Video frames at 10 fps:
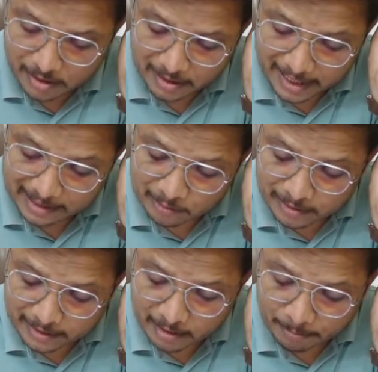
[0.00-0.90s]

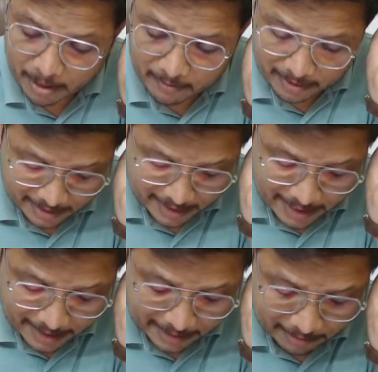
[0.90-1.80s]
Calculate the power
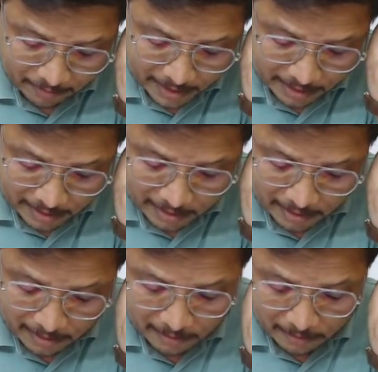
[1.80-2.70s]
radiated with
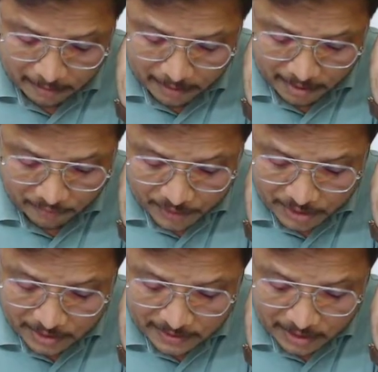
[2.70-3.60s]

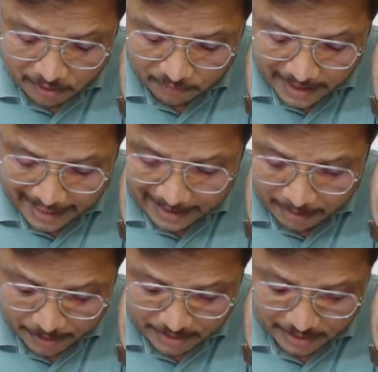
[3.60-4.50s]
efficiency of ninety
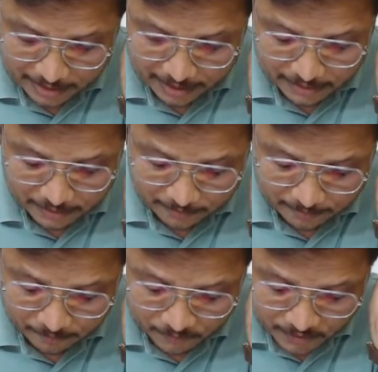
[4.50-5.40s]
percentage.
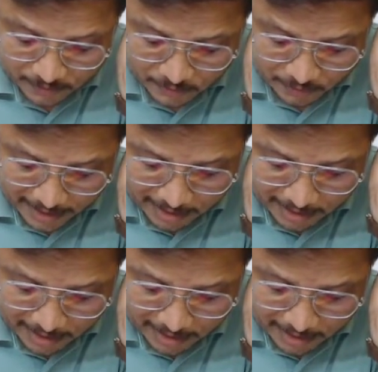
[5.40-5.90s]
So here